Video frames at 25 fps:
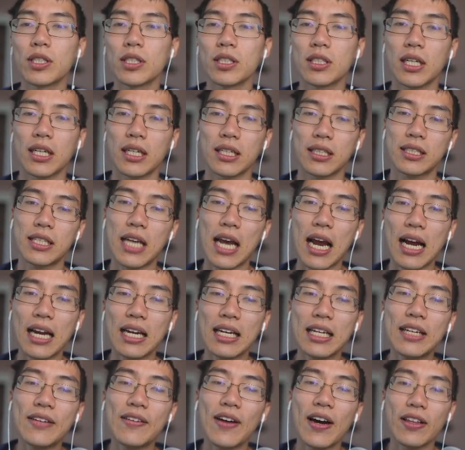is say I
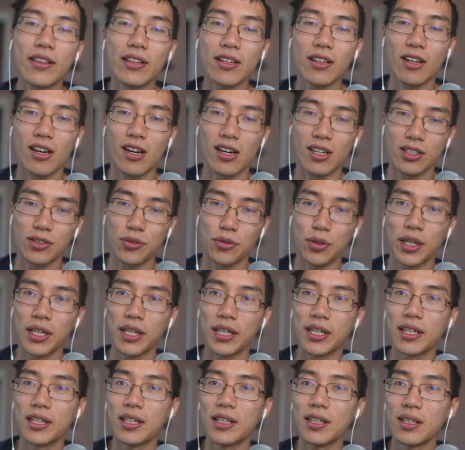leave out the locks,
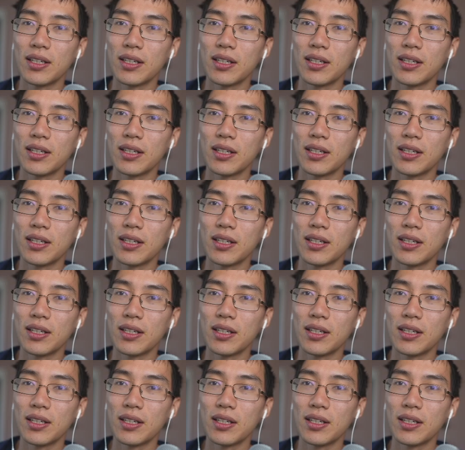right?